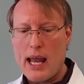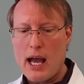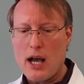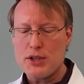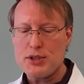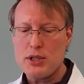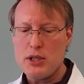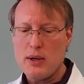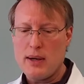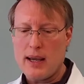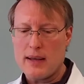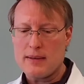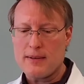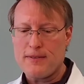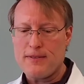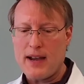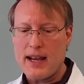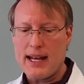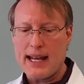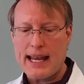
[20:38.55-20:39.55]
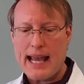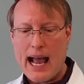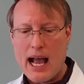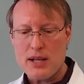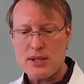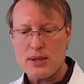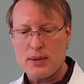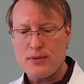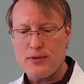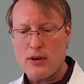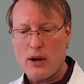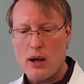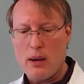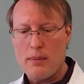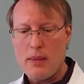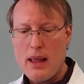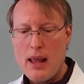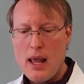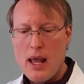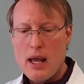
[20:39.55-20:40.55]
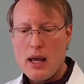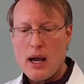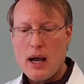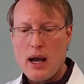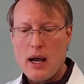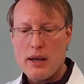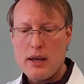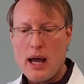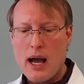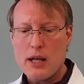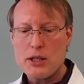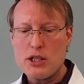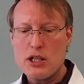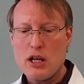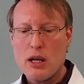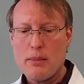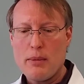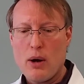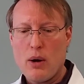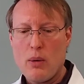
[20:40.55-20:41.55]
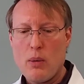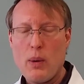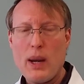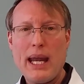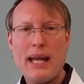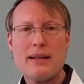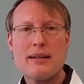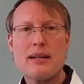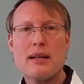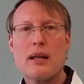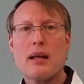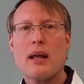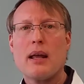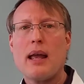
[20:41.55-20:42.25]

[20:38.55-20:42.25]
Also, you get the phytic acid from non-GMO wheat,